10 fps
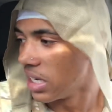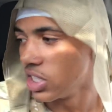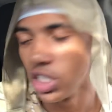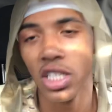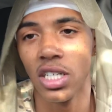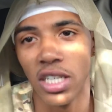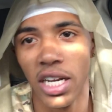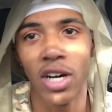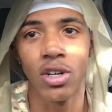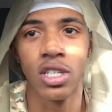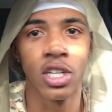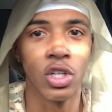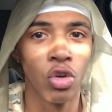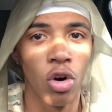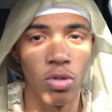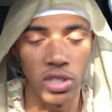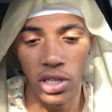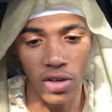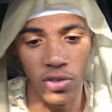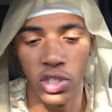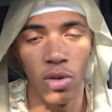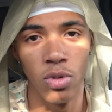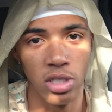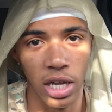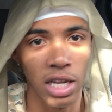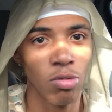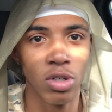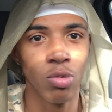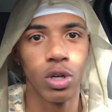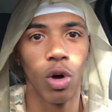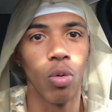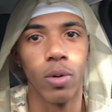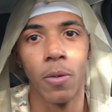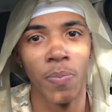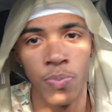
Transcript: She couldn't get out because her door was stuck for some reason. Like it wouldn't open.